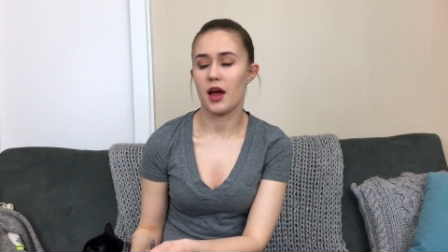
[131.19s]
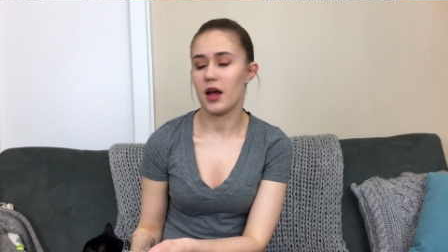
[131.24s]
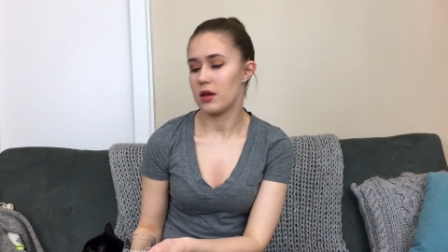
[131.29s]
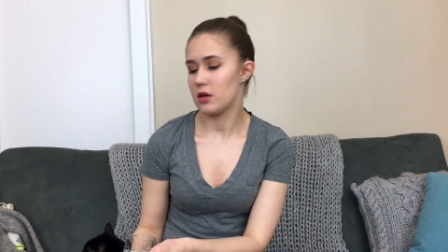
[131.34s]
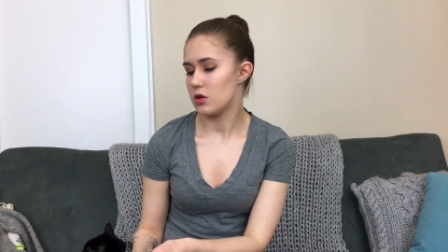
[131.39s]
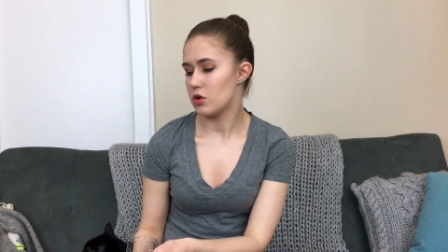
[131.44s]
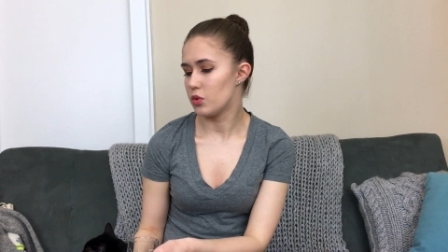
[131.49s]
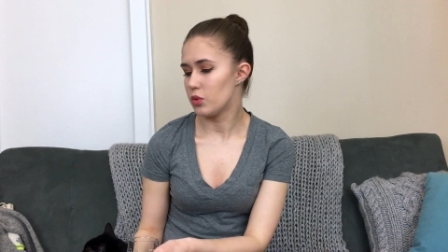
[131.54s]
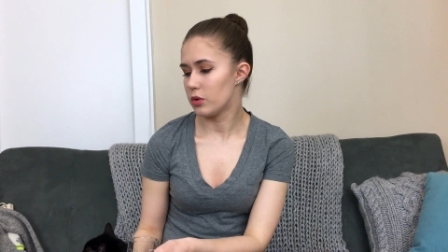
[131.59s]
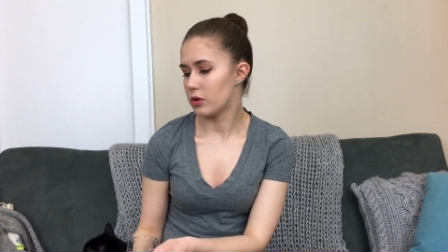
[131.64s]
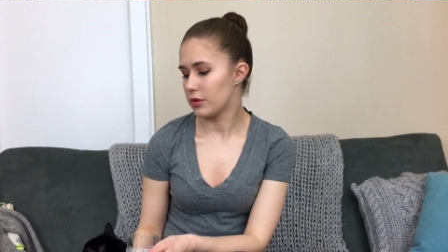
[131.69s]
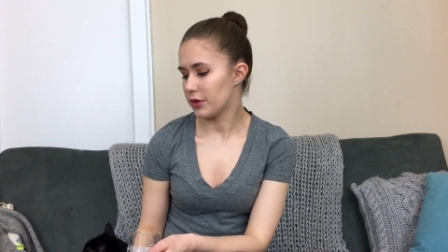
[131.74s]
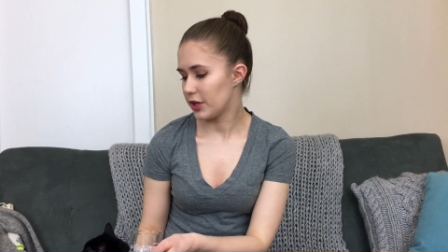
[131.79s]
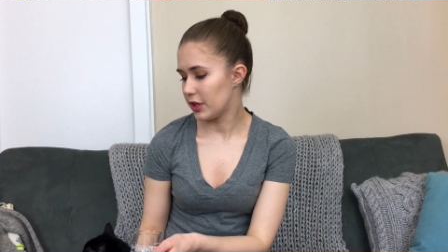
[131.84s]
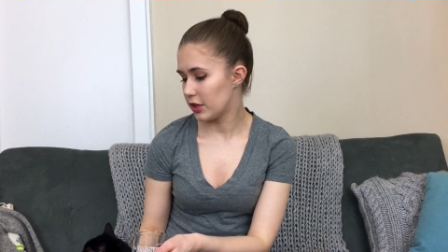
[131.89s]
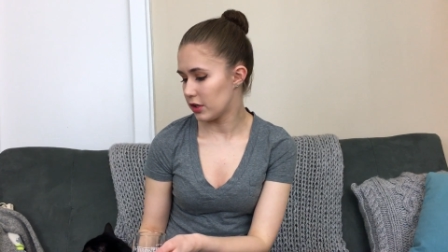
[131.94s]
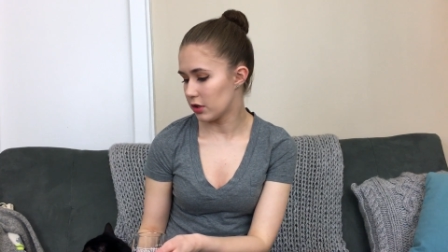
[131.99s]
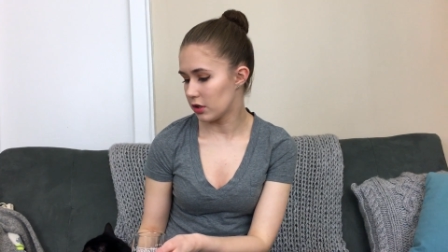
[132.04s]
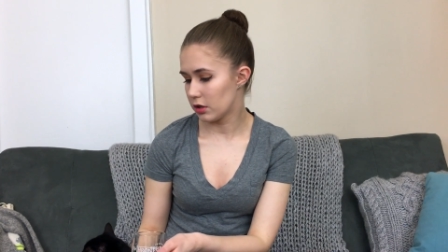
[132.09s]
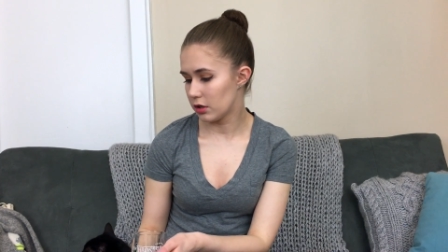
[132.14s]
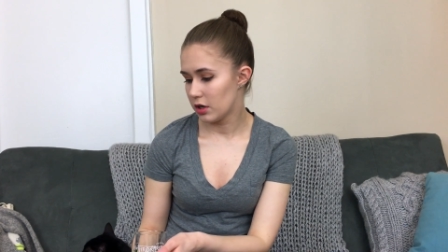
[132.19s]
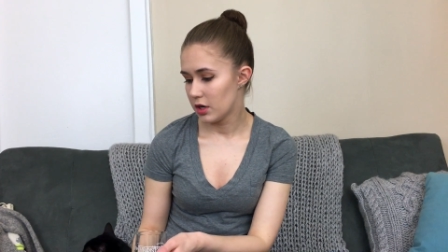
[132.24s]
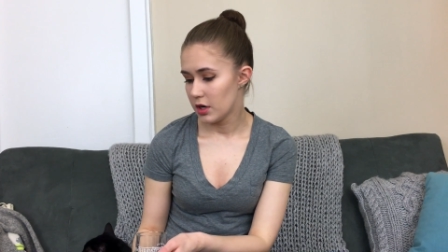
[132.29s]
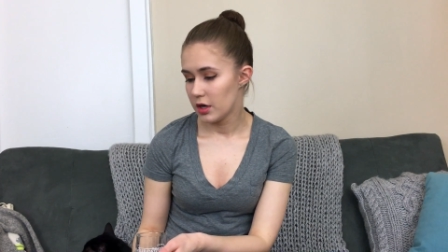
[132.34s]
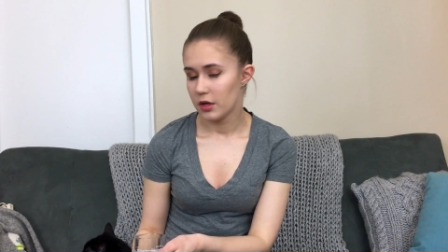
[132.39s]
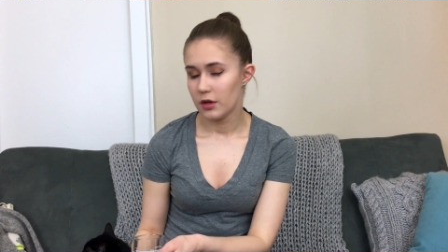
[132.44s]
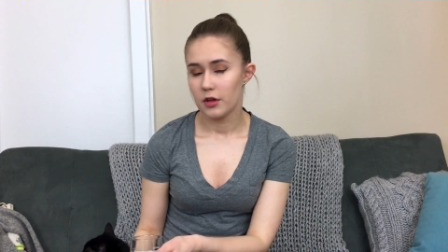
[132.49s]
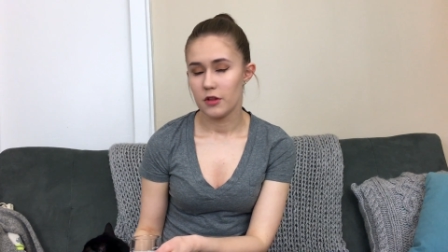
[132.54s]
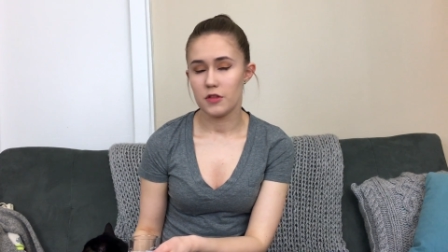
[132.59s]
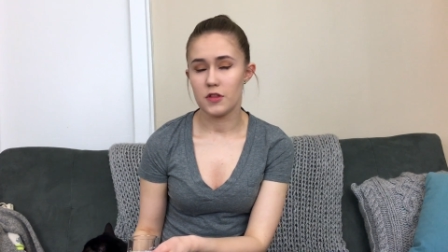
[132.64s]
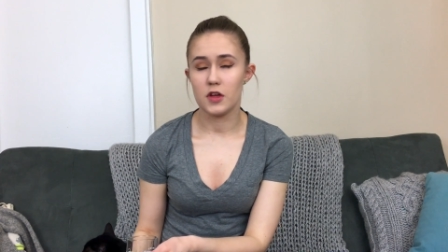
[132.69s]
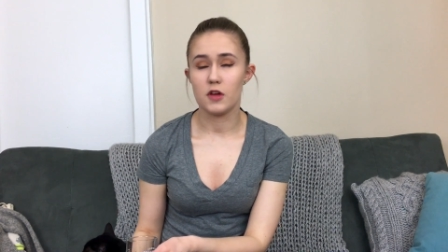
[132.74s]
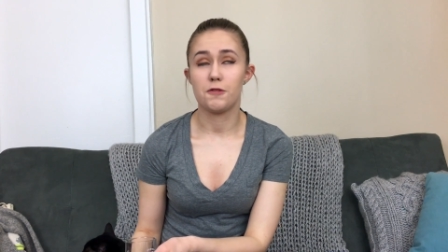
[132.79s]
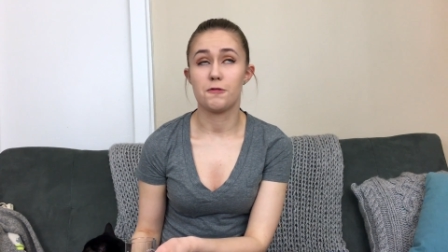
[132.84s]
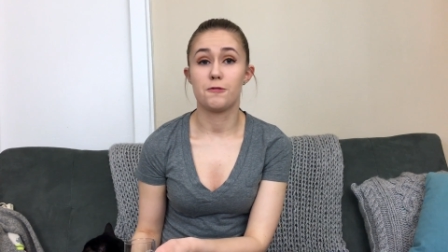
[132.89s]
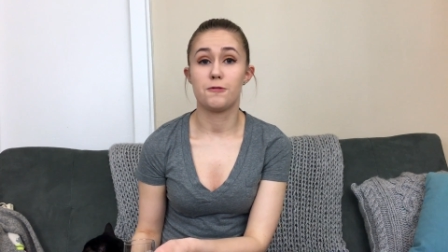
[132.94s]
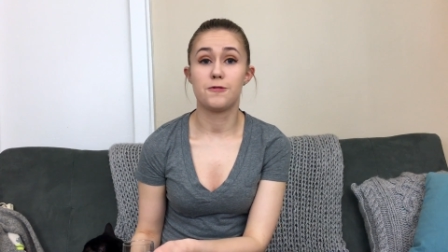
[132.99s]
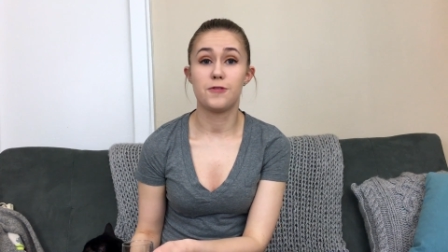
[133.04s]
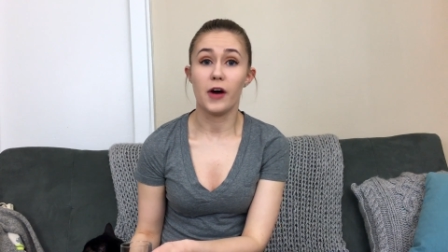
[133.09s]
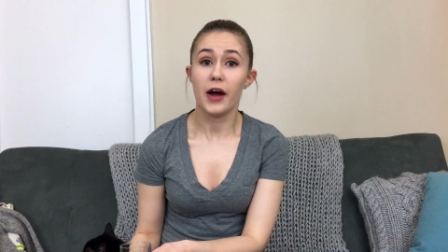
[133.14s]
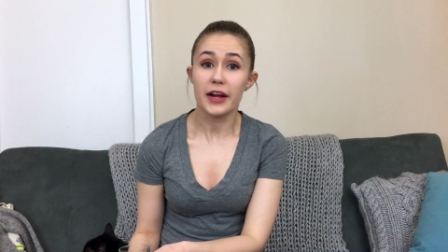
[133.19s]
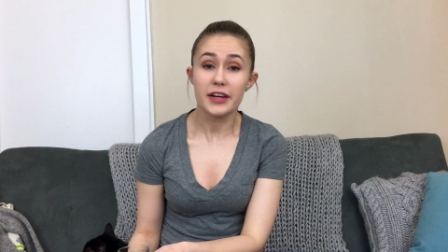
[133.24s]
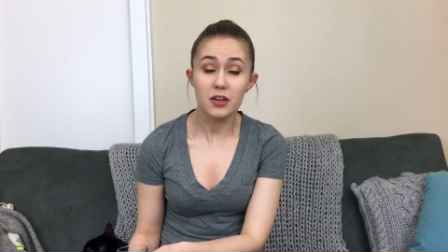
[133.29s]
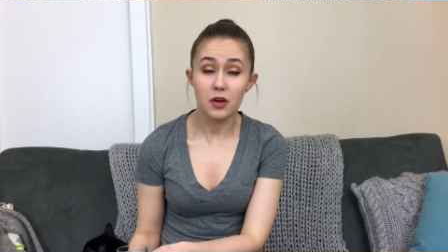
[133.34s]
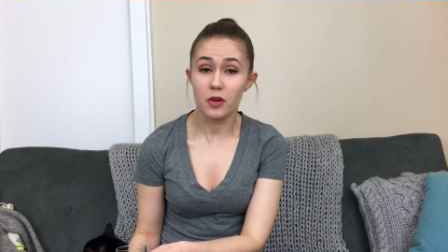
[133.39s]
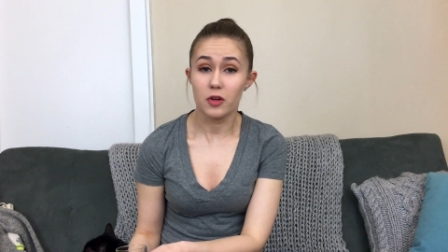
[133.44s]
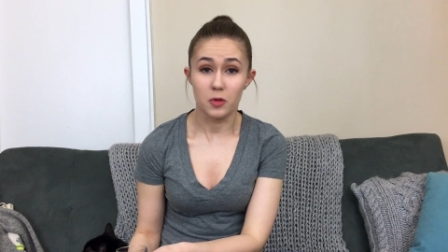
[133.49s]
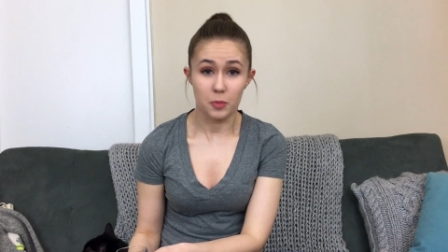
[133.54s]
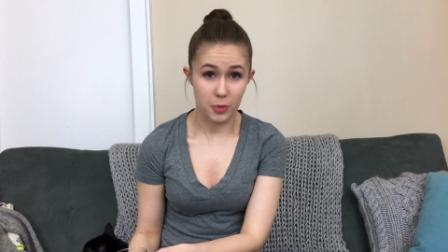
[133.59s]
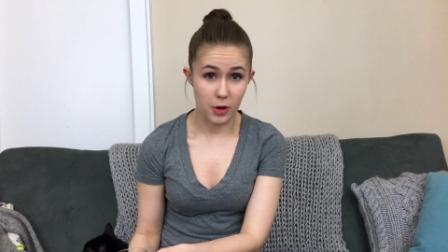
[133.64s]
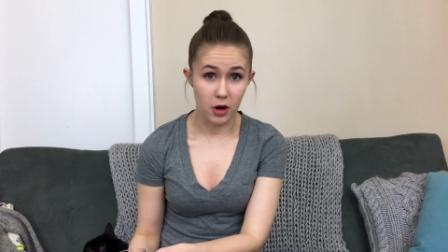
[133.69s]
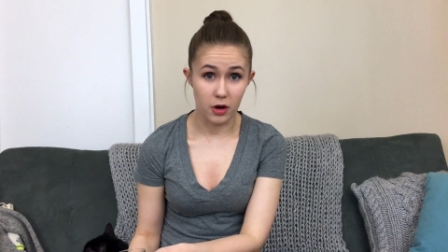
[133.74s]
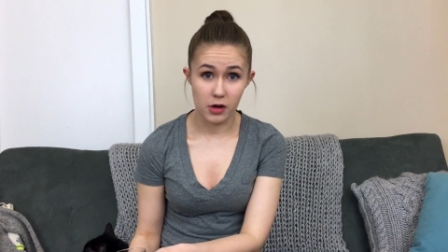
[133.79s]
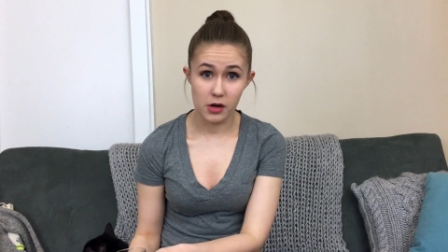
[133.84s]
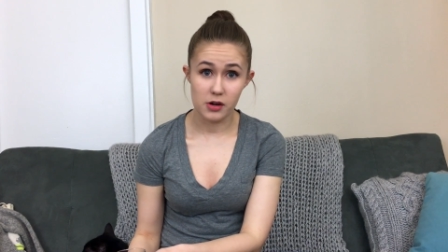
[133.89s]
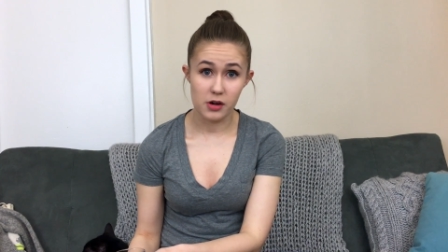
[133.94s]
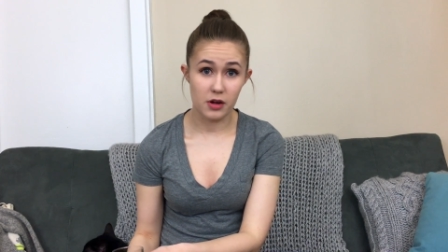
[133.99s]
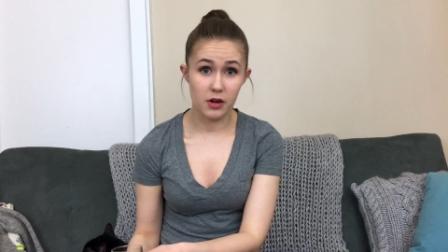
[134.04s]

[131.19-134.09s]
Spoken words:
You will hear the final part